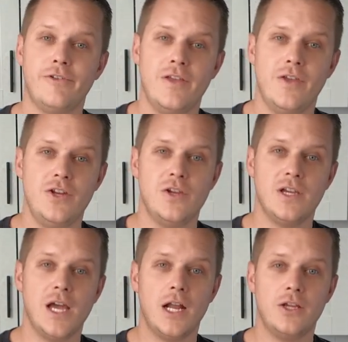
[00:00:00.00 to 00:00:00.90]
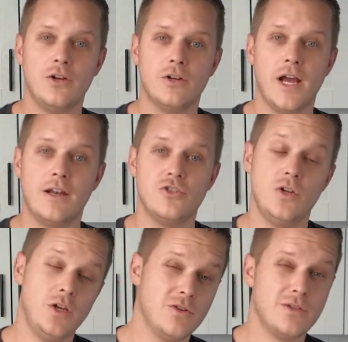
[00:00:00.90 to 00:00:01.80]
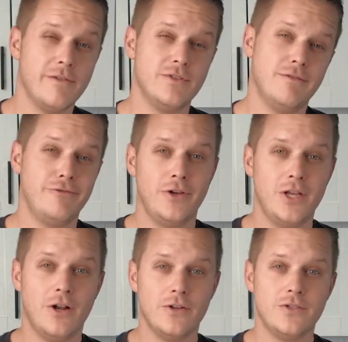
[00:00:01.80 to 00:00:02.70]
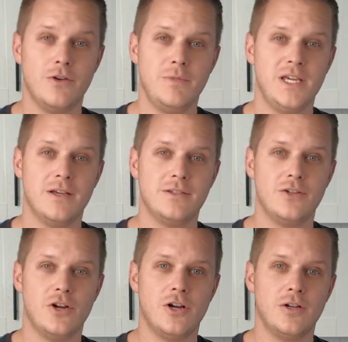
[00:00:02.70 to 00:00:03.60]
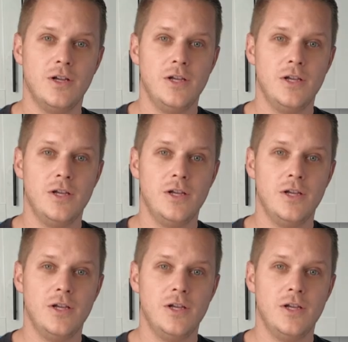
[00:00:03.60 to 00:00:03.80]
and then you're kind of shooting yourself in the foot also because you're